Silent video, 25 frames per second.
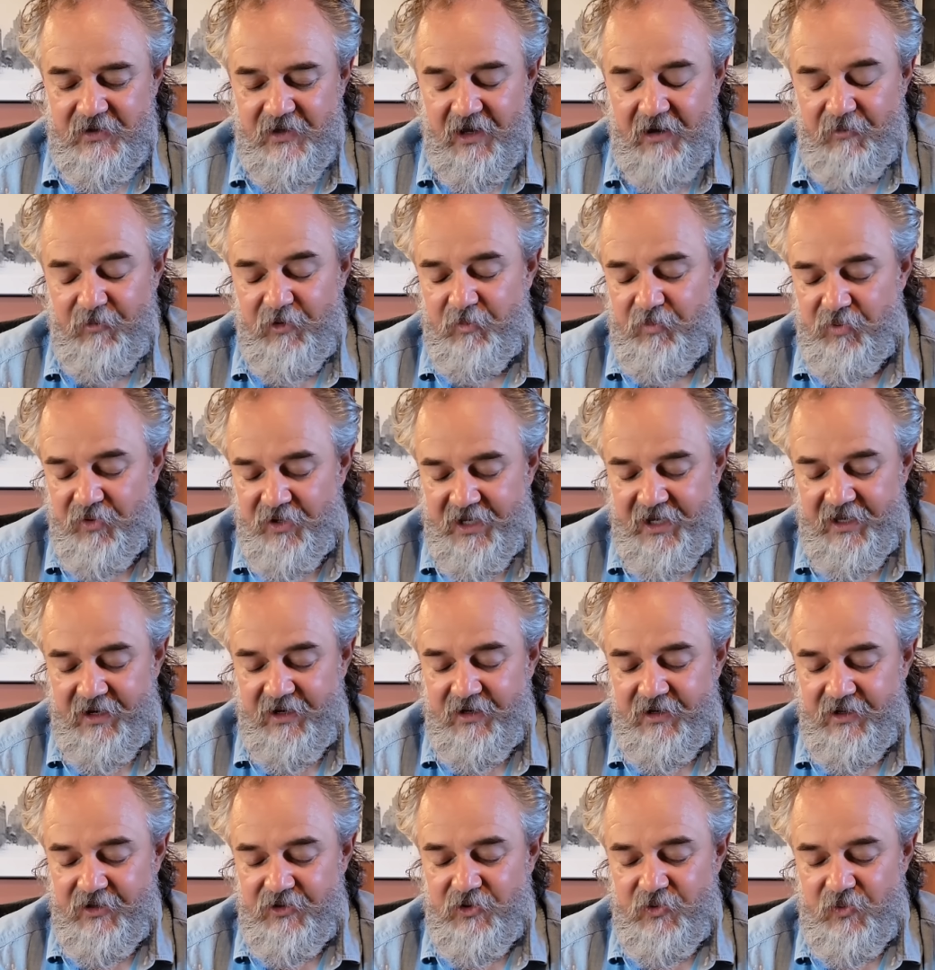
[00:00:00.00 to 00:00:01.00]
I'm going to bring out
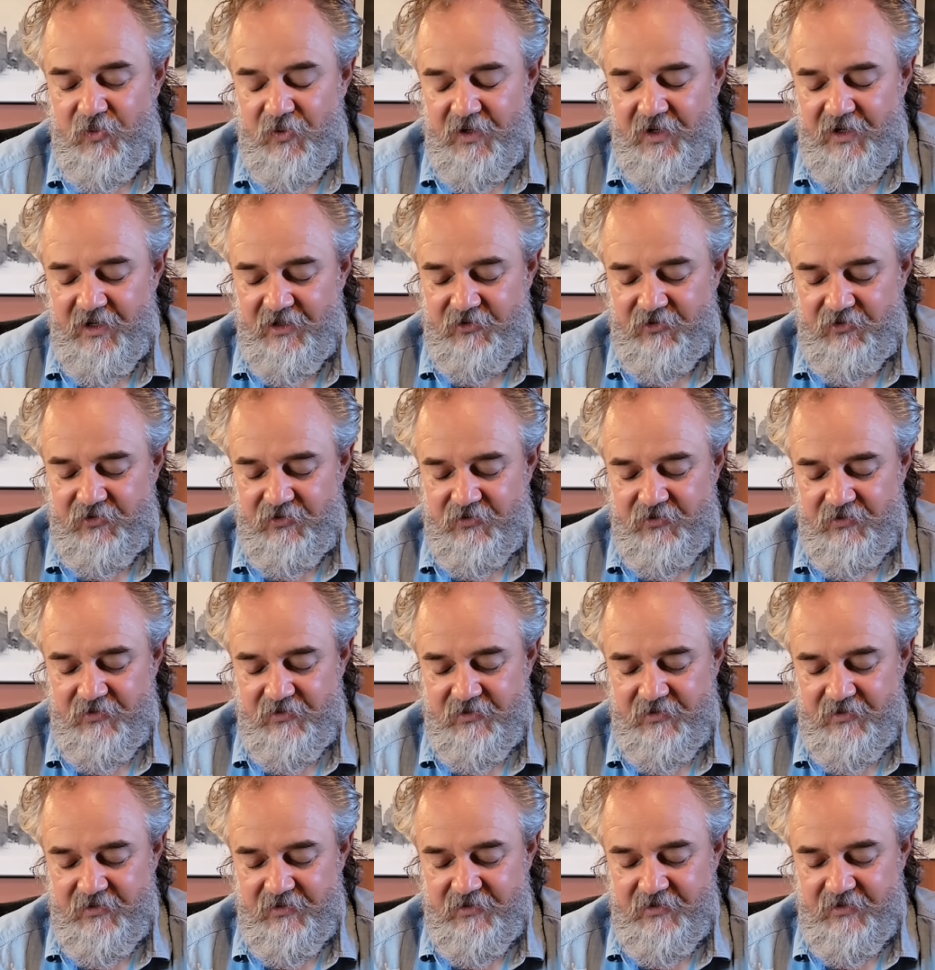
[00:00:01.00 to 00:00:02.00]
another watch
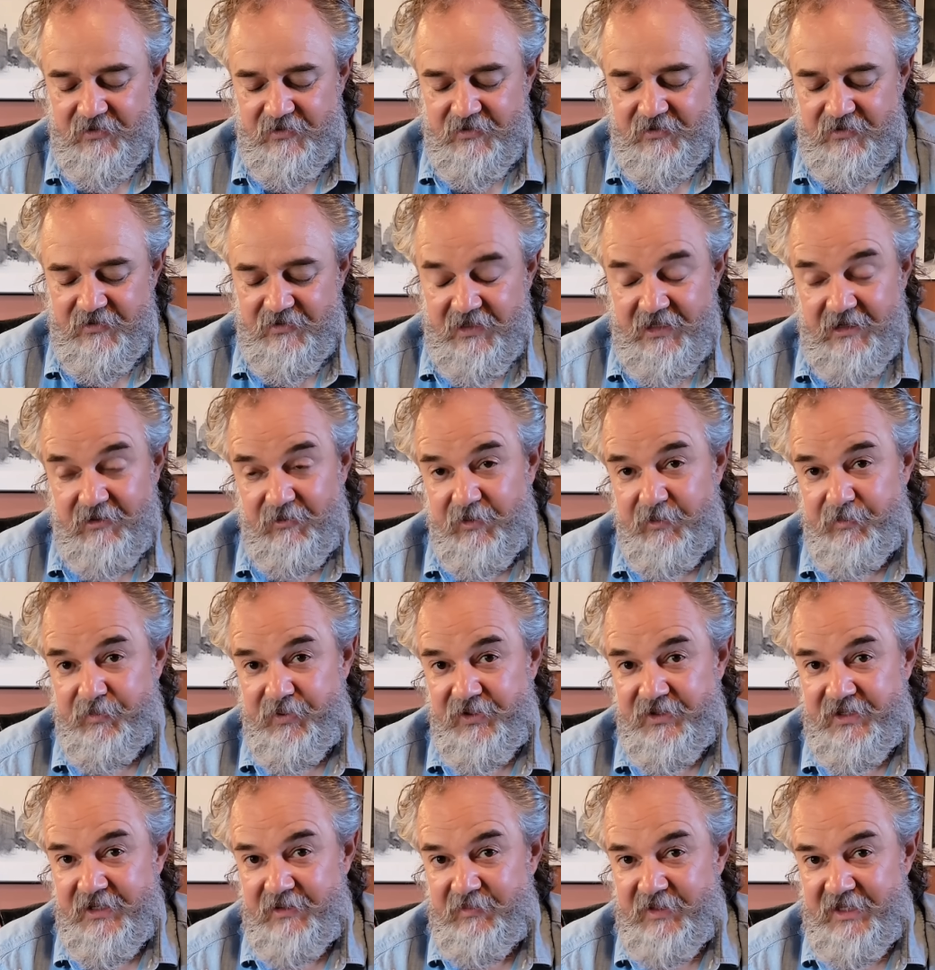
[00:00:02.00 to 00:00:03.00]
and I'm going to
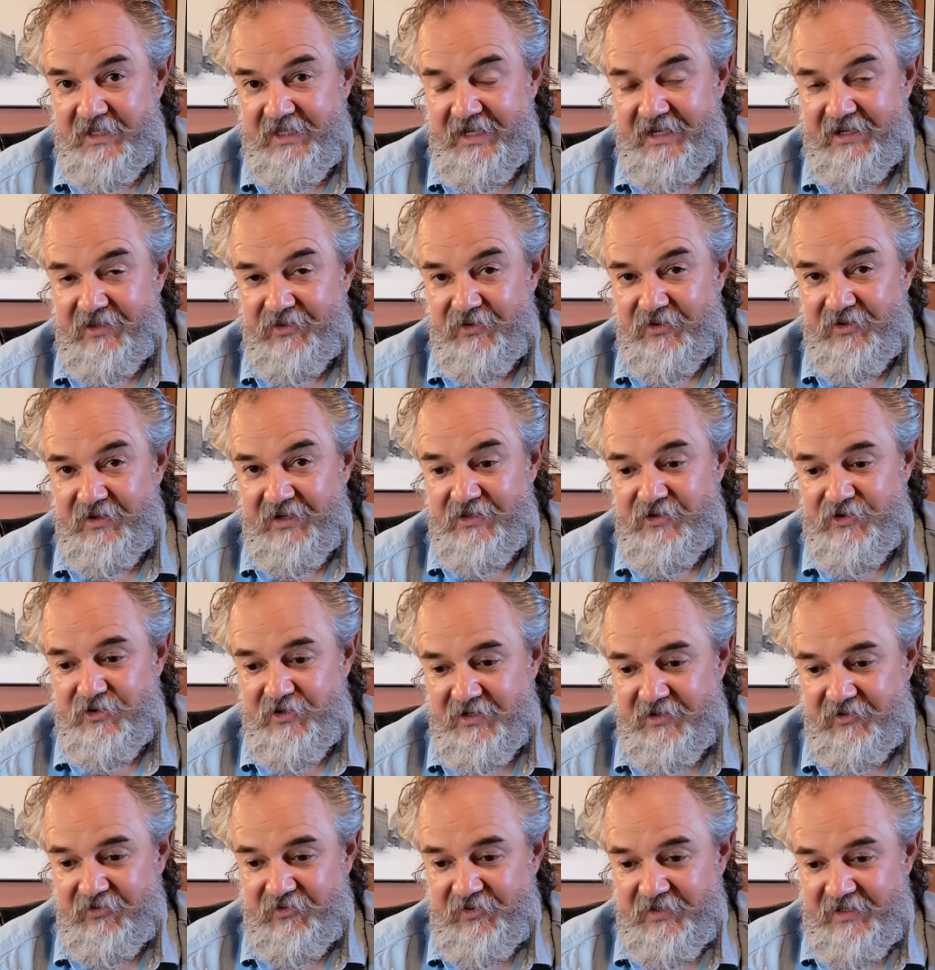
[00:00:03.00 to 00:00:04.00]
put them together and you're
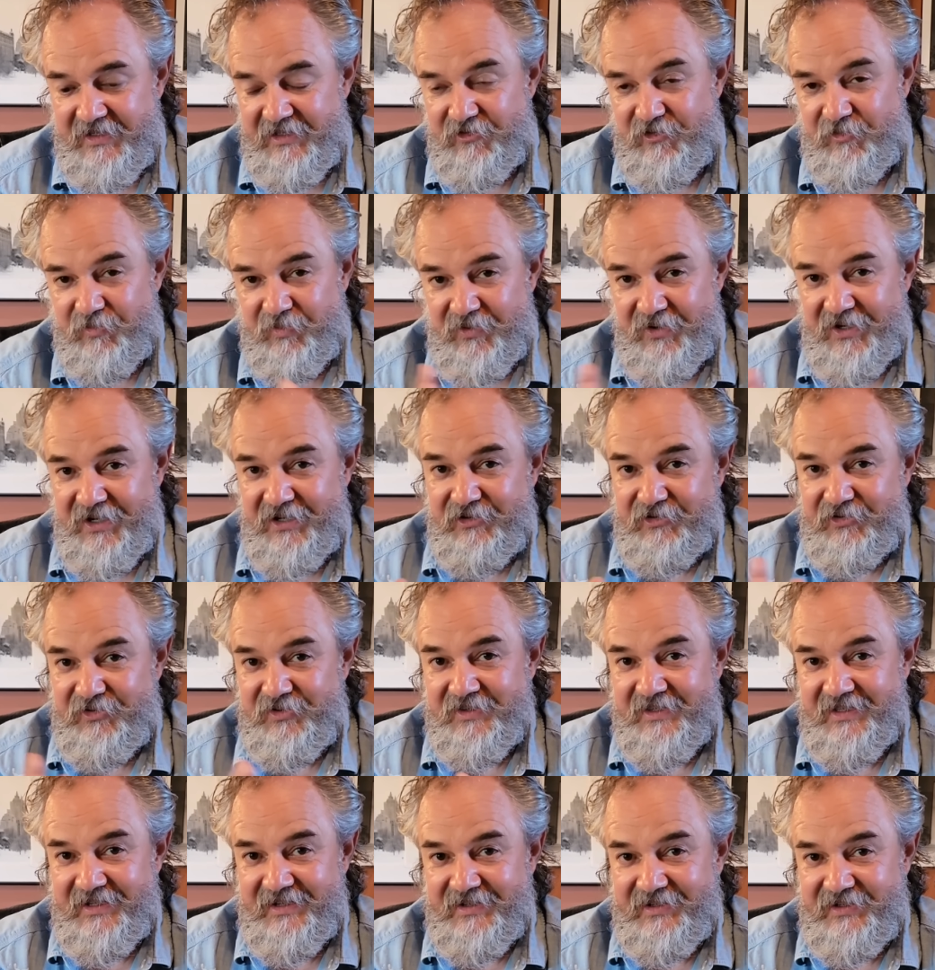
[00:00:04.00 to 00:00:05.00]
going to see
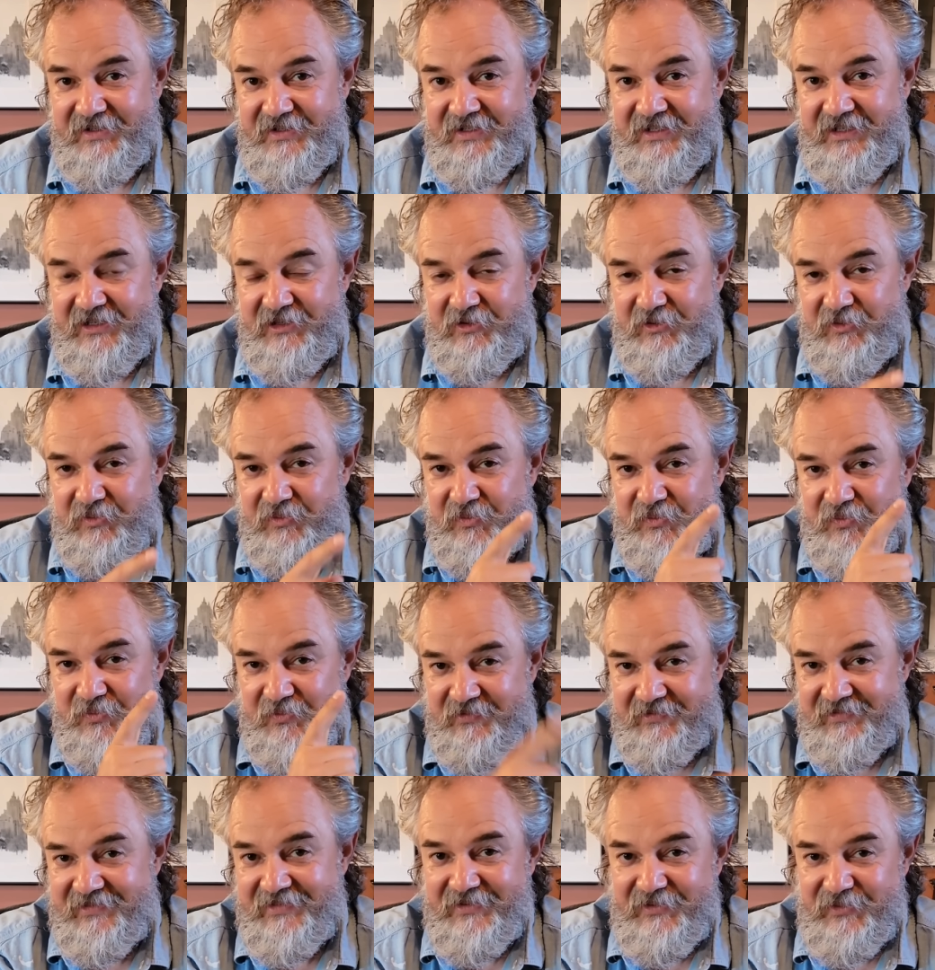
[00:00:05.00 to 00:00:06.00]
inspiration there and
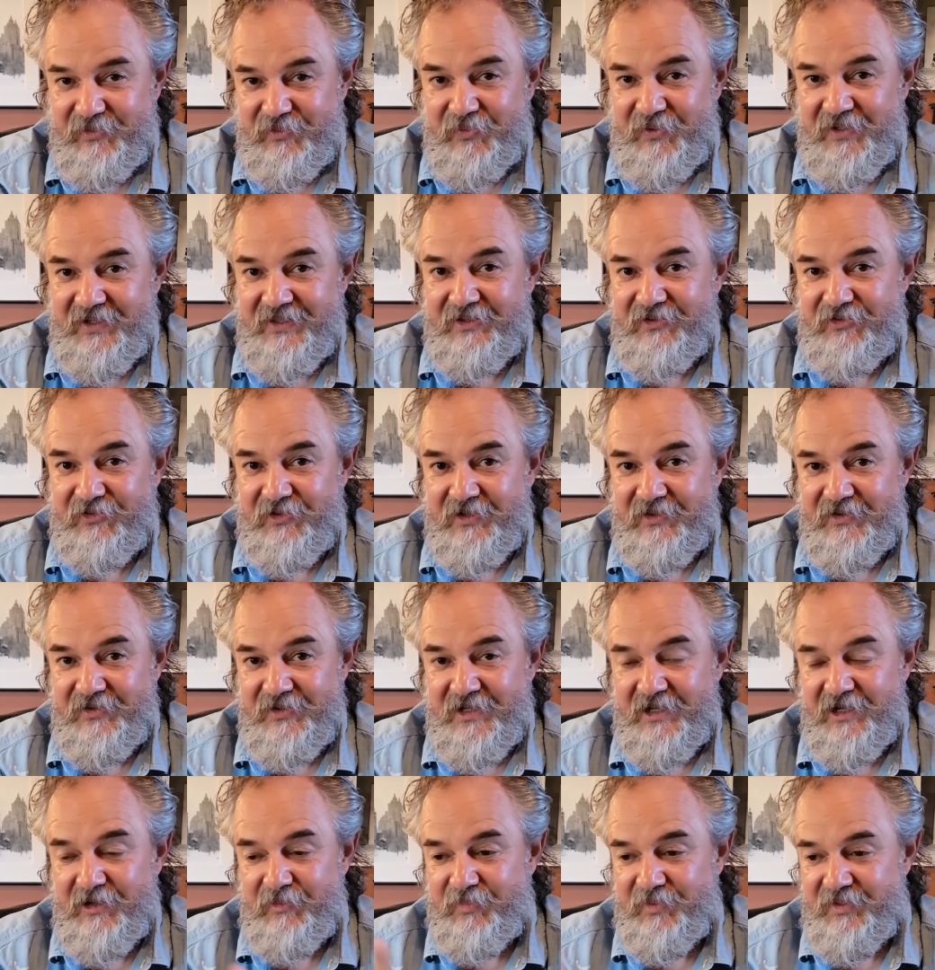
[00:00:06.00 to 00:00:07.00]
where this other
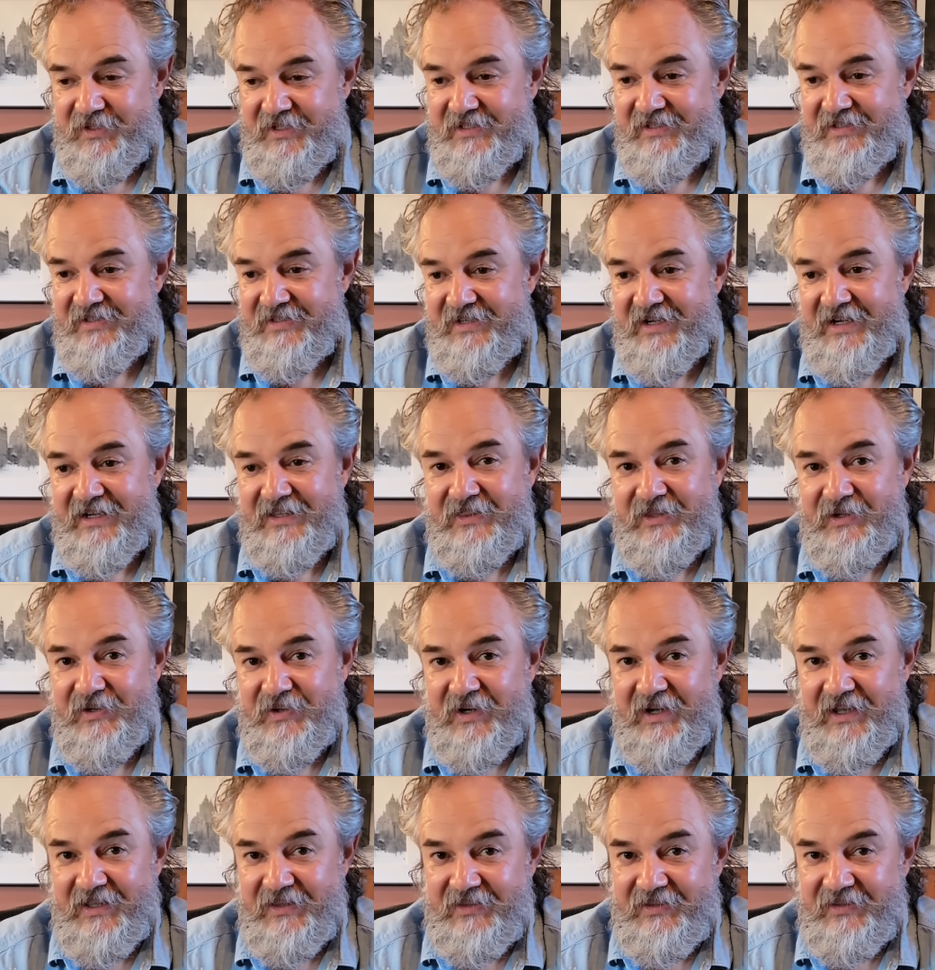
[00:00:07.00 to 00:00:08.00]
company got
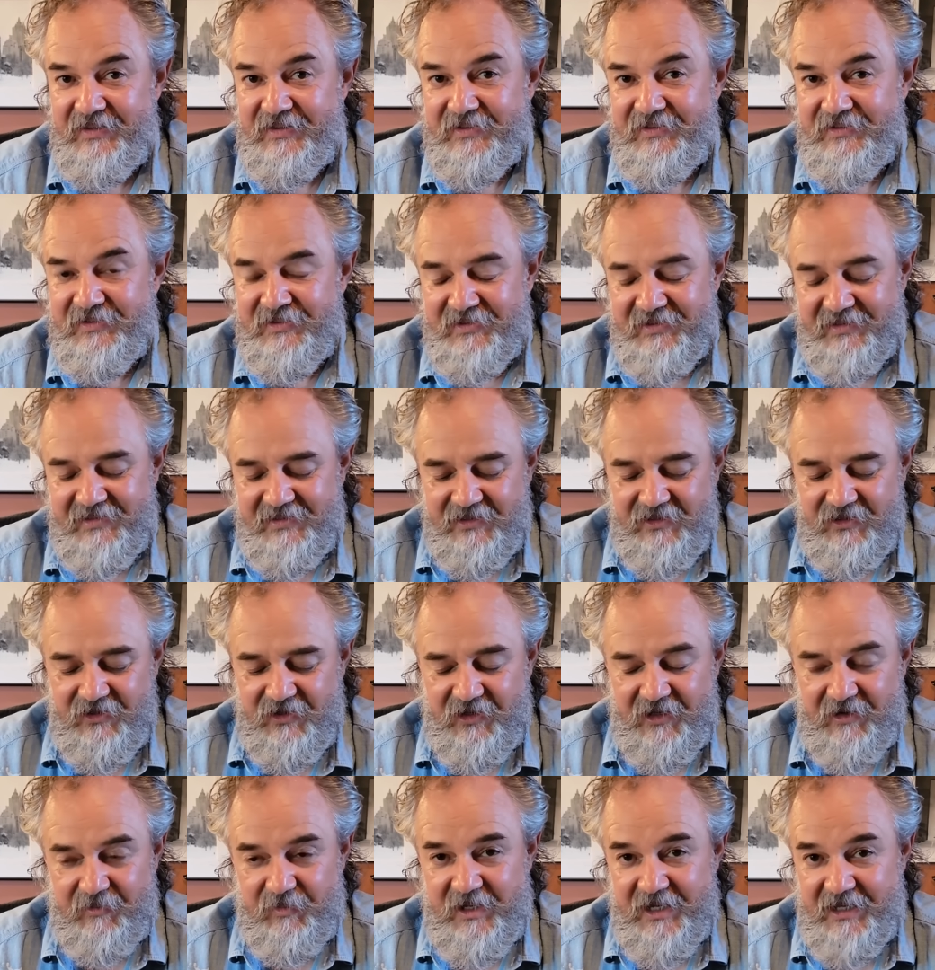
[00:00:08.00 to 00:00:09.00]
their idea.
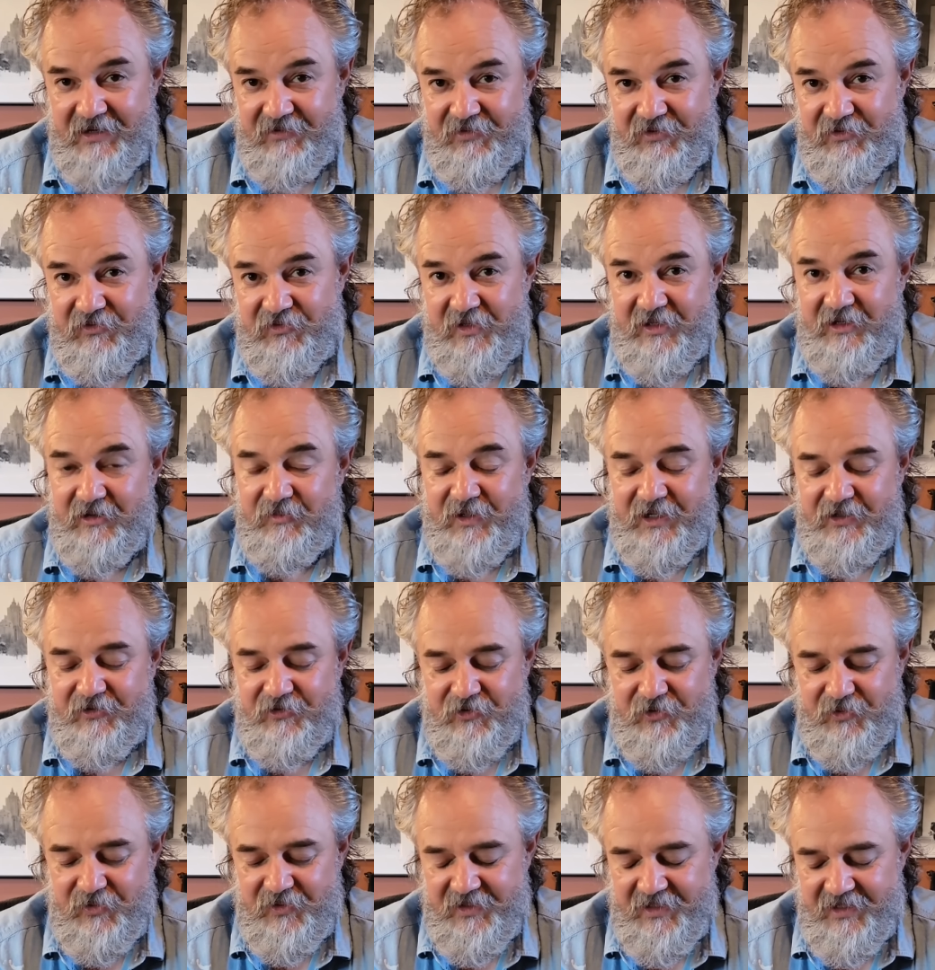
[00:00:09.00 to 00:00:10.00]
And I'm kind of excited about
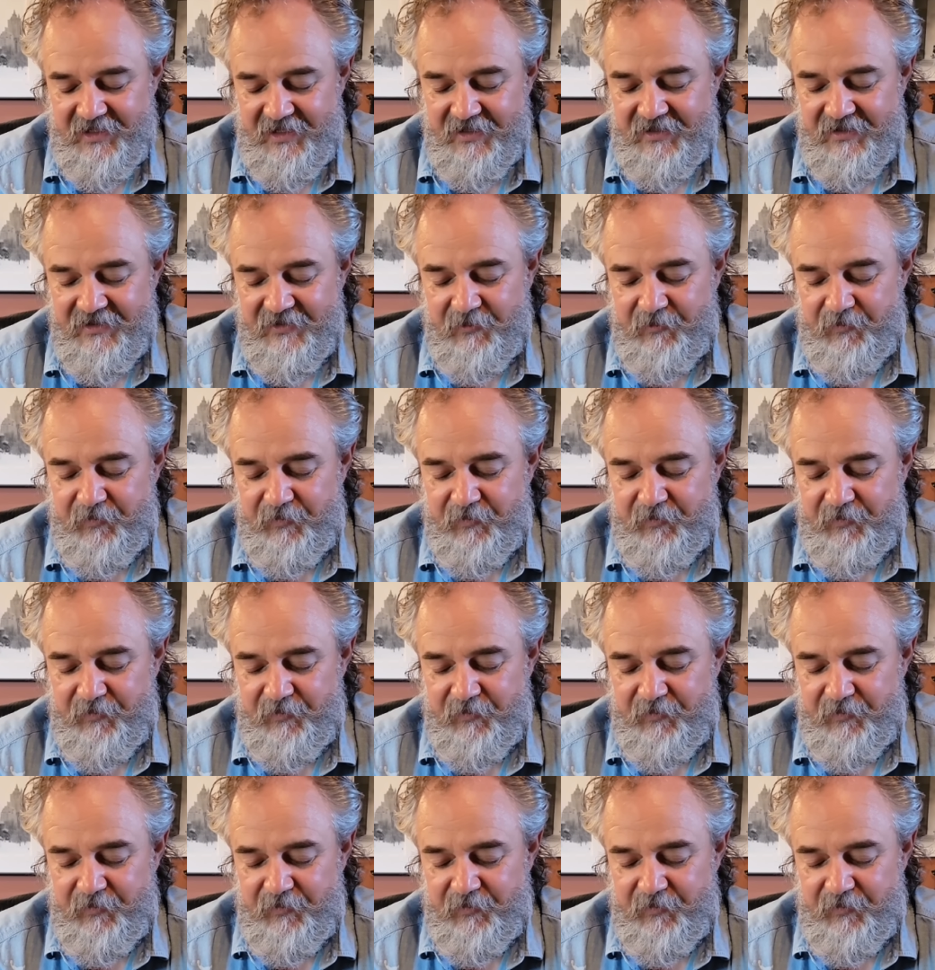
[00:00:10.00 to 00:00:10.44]
doing that.